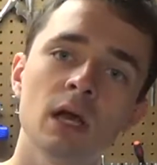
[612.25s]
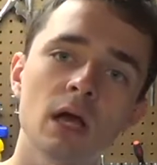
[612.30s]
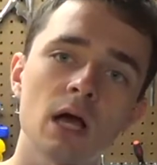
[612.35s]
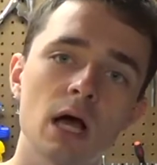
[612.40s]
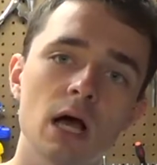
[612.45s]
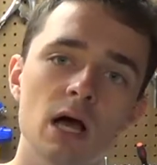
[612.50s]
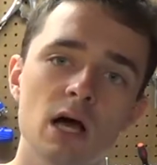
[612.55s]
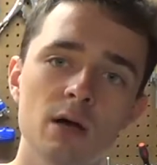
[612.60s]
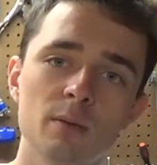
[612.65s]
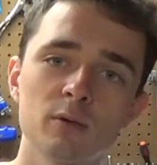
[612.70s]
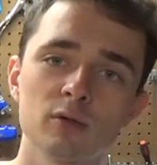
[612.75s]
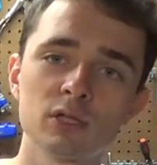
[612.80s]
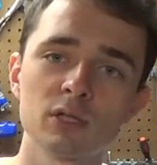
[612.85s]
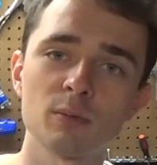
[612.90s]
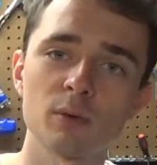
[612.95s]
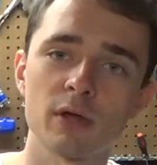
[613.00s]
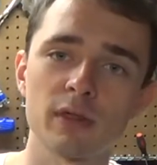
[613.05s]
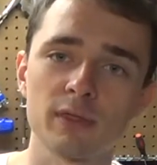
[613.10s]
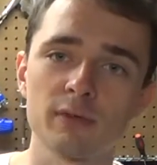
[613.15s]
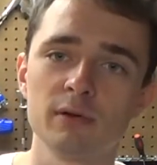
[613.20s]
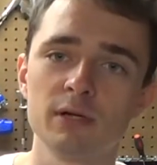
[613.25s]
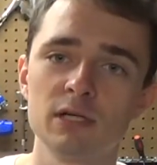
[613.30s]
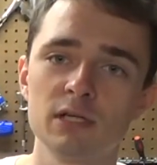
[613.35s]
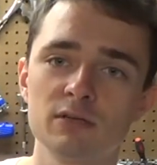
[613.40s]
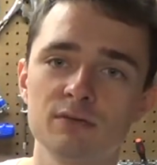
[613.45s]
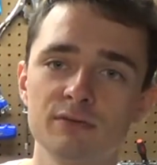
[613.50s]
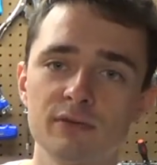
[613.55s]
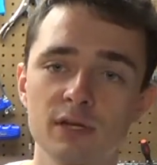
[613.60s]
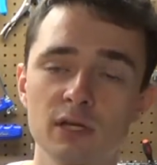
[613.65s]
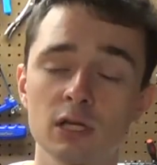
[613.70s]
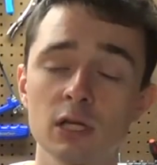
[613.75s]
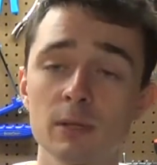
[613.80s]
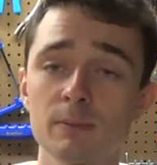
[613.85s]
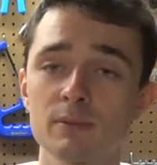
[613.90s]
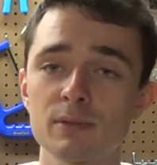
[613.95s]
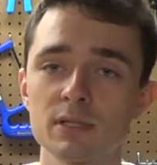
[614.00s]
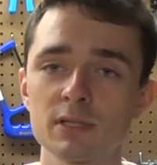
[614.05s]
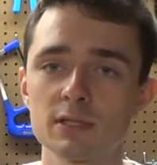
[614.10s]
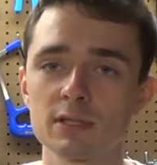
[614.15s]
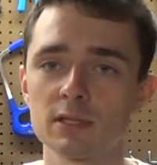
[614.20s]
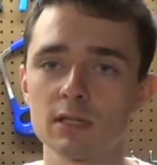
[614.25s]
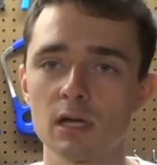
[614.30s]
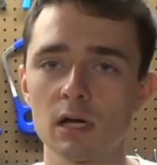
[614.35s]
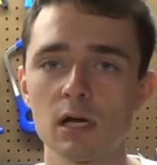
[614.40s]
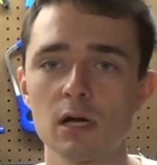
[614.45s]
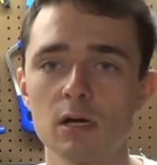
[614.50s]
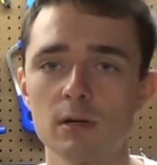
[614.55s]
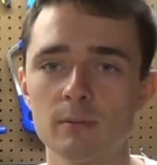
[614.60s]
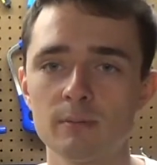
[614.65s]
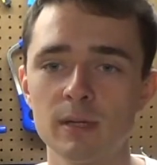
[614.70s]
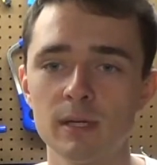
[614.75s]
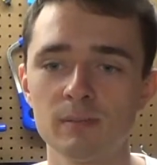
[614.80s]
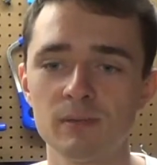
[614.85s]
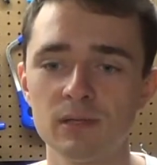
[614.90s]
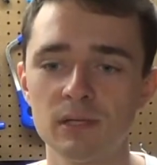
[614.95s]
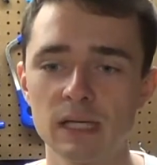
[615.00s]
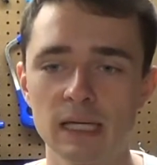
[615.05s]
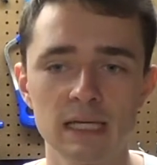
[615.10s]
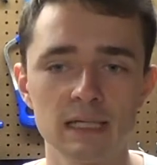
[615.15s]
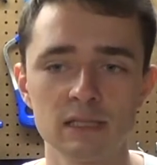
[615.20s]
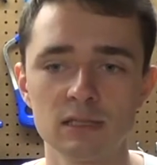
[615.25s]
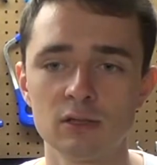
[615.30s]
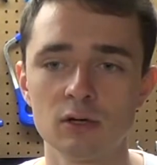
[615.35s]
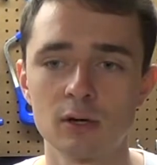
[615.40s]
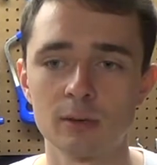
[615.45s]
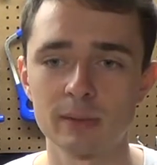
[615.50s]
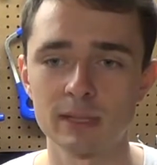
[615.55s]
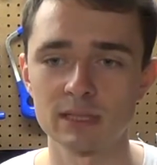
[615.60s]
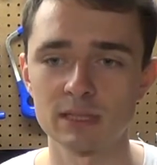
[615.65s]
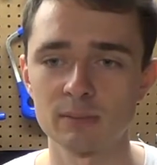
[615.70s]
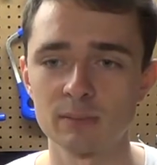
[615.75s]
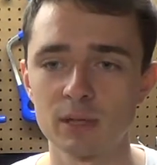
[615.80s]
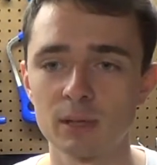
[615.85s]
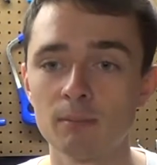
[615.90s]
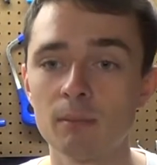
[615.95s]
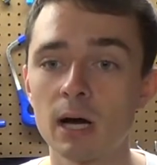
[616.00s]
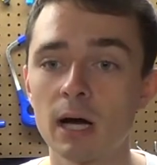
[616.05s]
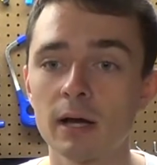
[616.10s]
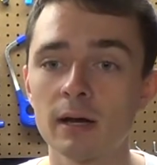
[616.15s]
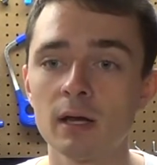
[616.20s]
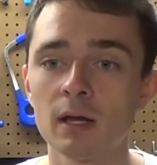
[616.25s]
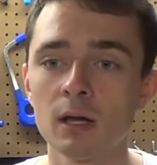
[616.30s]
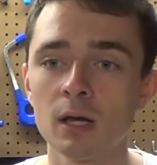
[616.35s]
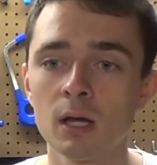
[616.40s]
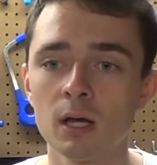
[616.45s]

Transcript: I mostly bought 3 just for the clips, maybe in case, you know, I mess up in a mod.